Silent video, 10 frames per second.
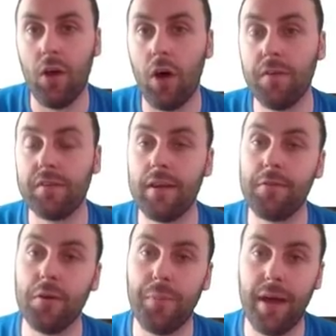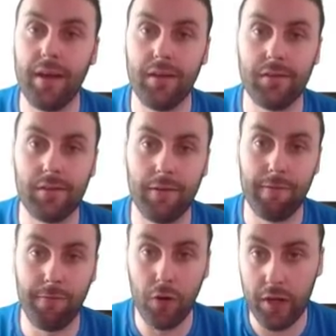Obviously, if your bet is
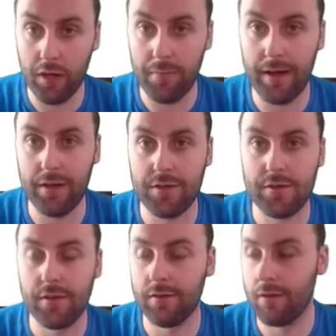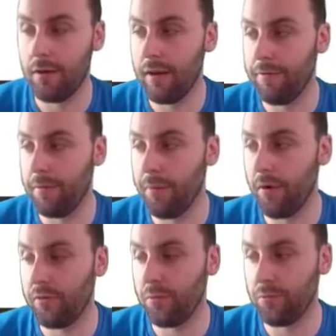fully unmatched, so if the
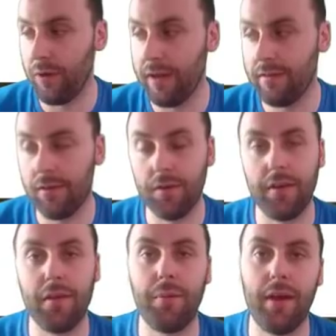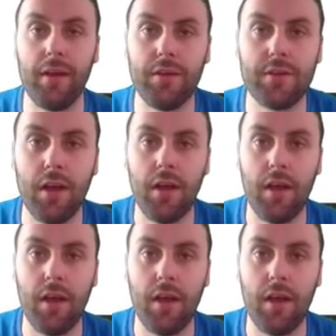box was red on the other page,